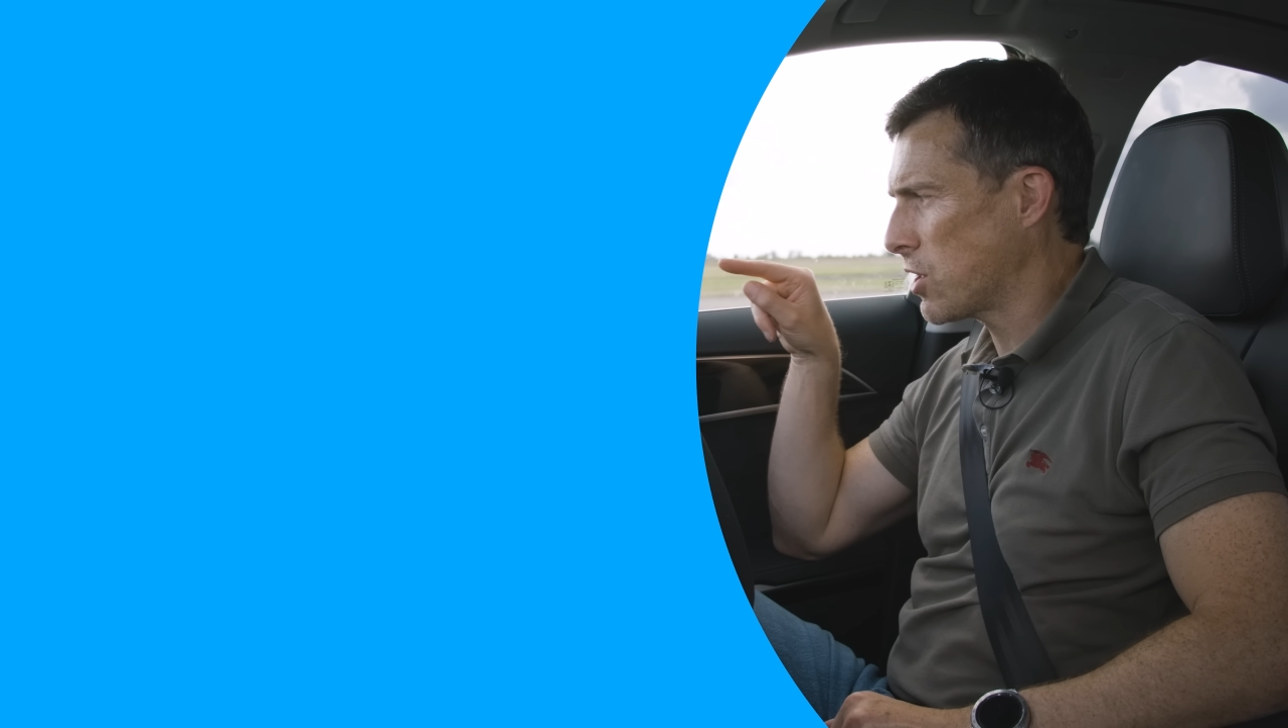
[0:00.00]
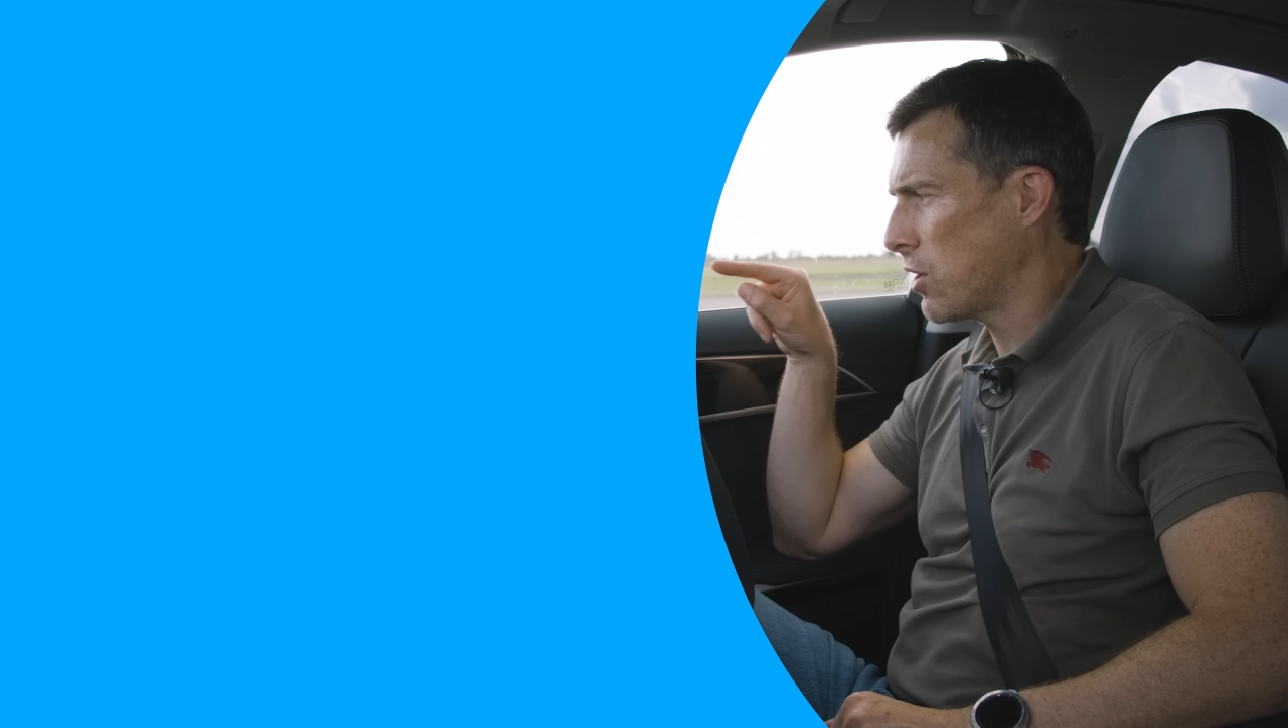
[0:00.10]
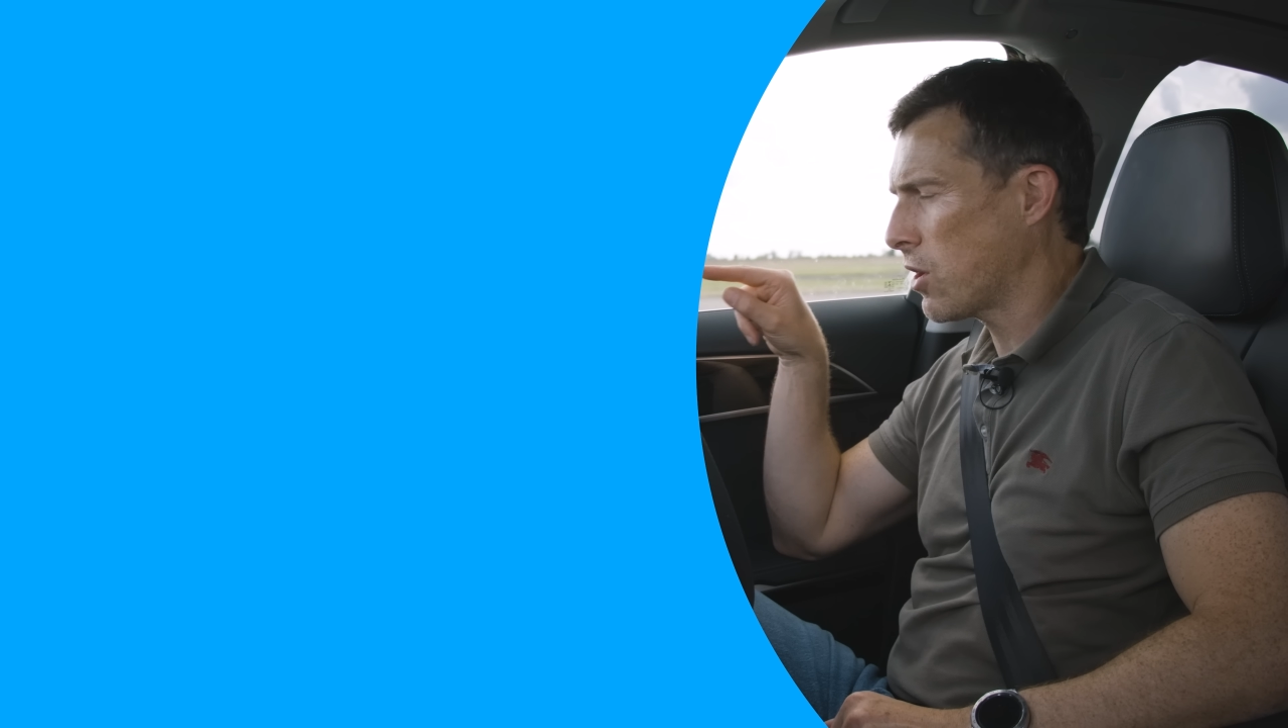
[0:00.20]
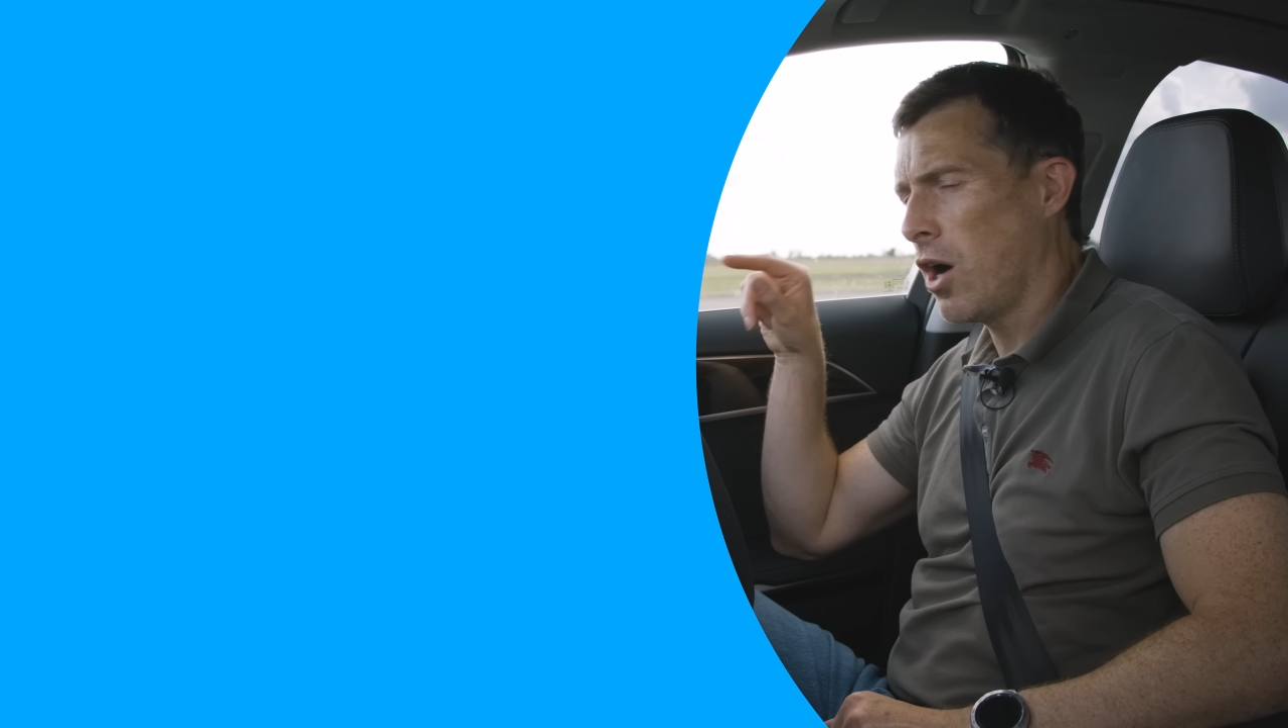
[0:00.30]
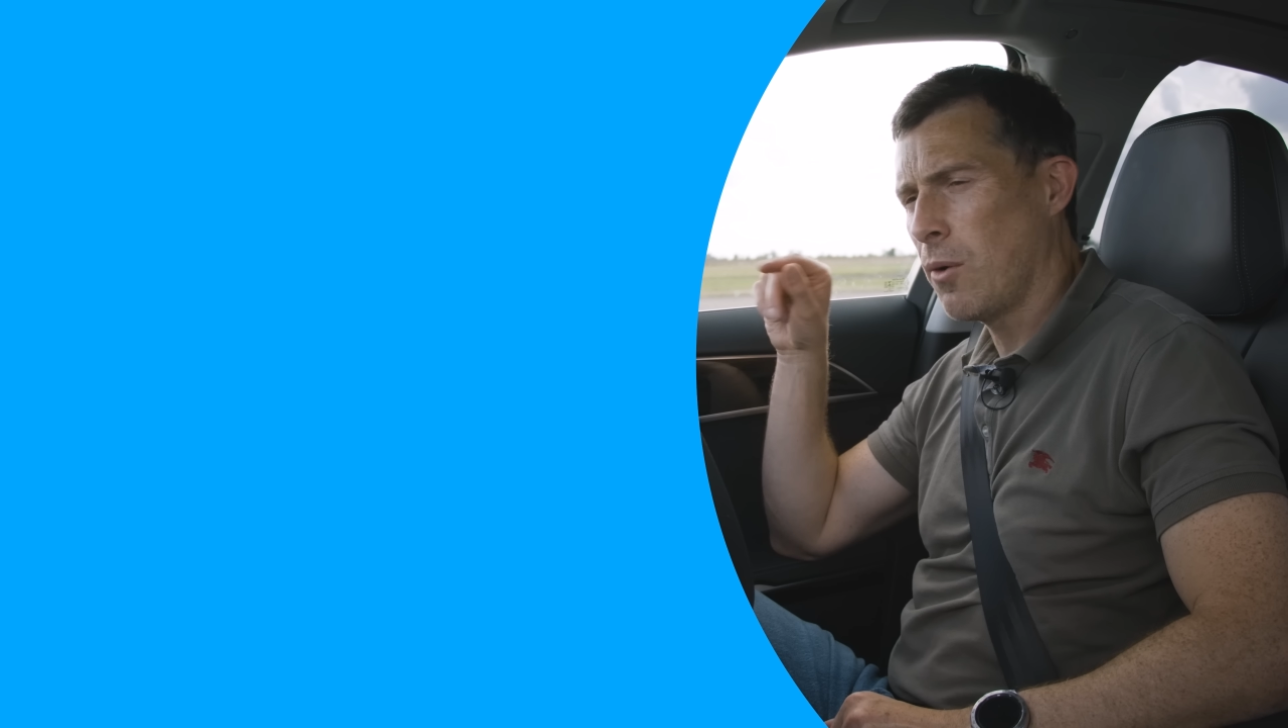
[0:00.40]
to
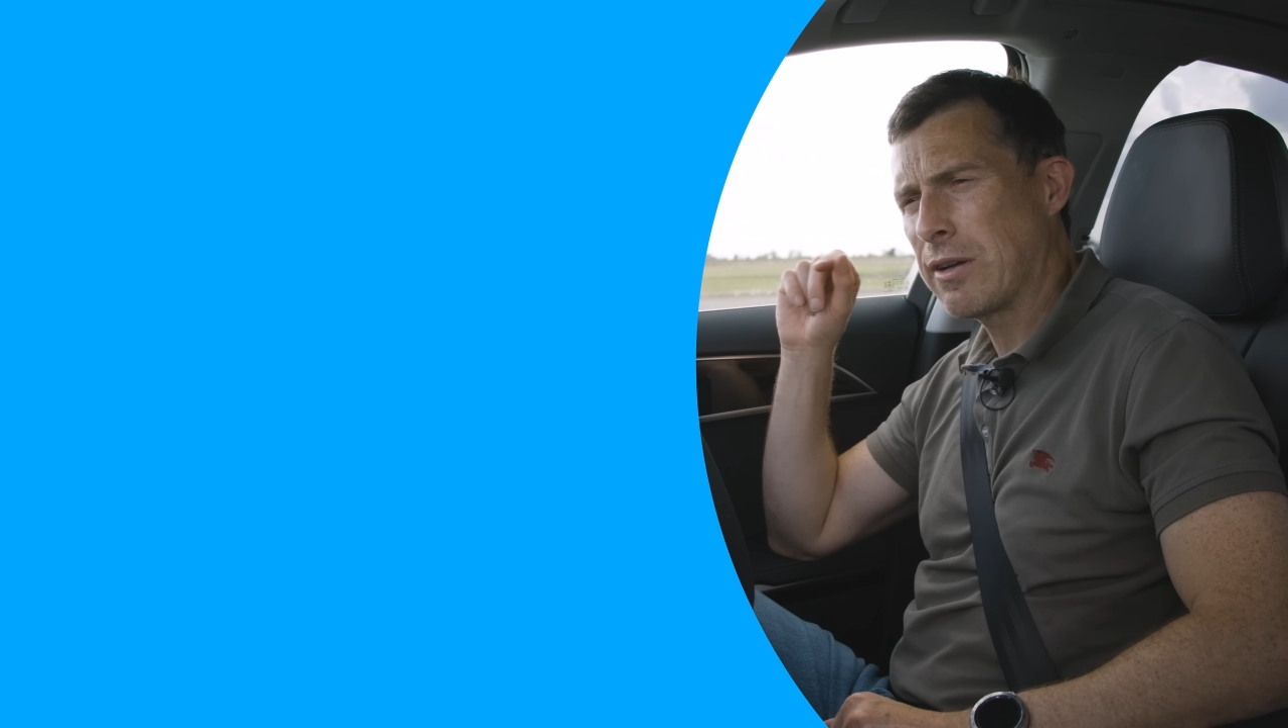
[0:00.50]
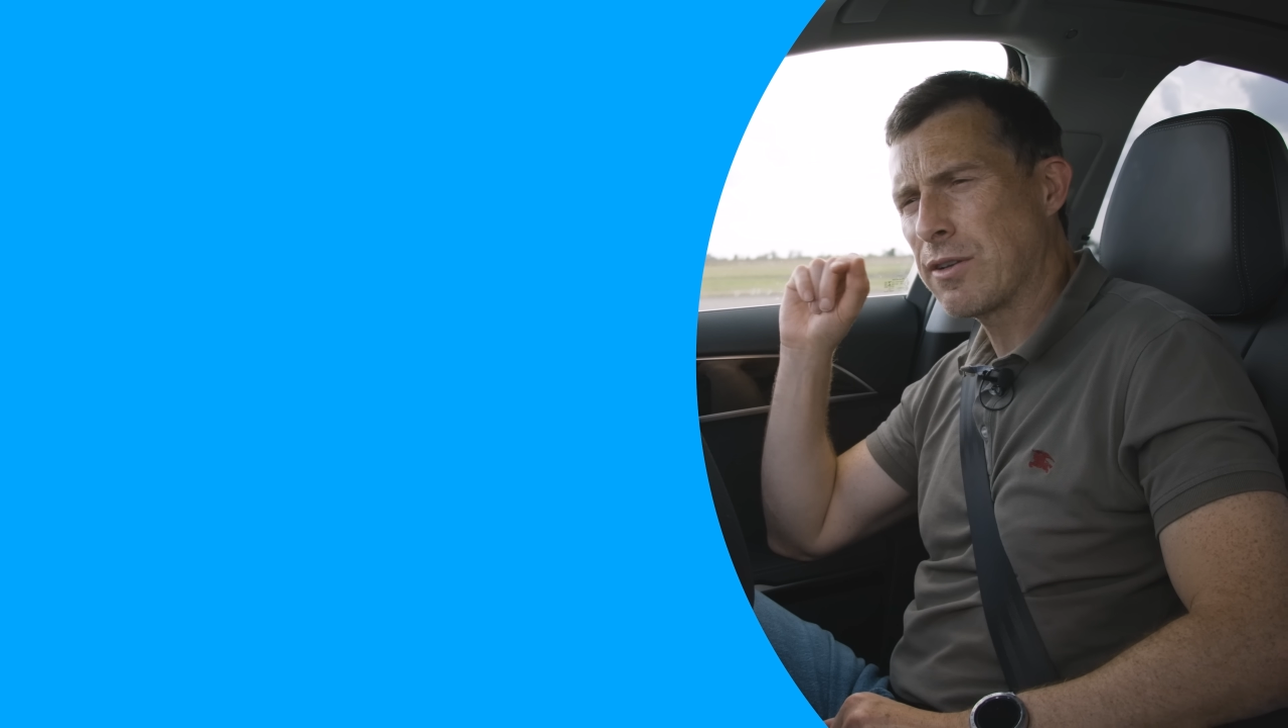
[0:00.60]
go to CarWow